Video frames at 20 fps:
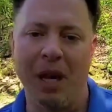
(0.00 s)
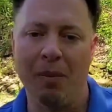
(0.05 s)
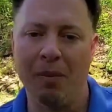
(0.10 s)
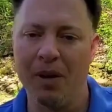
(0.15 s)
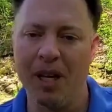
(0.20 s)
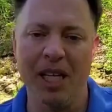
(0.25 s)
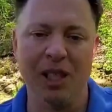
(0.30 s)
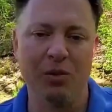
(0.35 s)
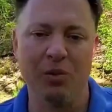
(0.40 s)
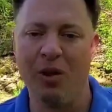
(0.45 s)
a
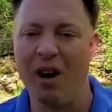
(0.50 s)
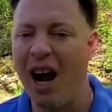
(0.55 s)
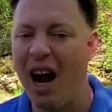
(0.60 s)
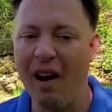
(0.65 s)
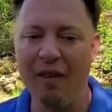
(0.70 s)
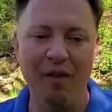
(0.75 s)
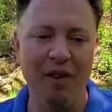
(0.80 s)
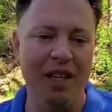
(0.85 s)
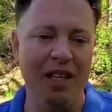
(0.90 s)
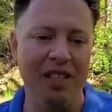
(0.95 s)
place where
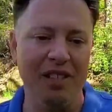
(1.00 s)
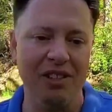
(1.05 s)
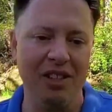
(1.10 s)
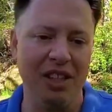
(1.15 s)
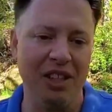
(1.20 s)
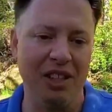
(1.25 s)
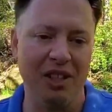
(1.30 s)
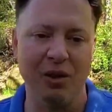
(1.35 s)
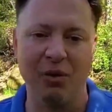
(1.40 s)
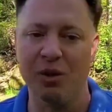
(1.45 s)
every
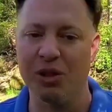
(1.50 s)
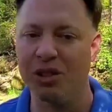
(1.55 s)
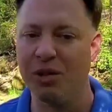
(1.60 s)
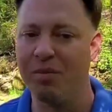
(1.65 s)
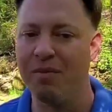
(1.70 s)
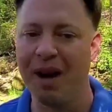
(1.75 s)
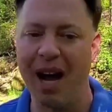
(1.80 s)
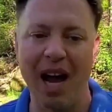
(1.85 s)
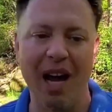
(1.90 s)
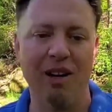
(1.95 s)
decision was
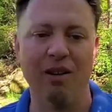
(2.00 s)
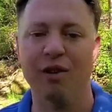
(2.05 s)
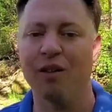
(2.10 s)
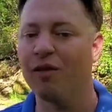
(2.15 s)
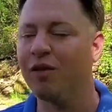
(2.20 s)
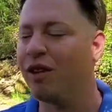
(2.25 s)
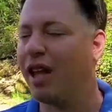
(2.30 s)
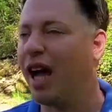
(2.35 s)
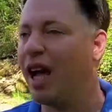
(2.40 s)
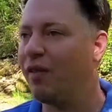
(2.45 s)
a matter
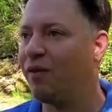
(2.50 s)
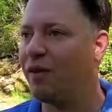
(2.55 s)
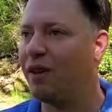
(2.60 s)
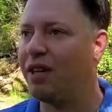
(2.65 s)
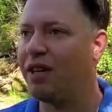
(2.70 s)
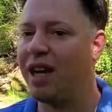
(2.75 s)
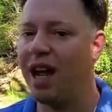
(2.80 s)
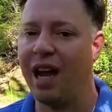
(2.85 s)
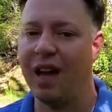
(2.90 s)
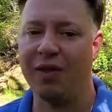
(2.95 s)
of life
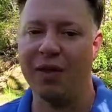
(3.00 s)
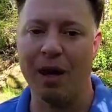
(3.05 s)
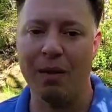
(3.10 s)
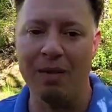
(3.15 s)
and death.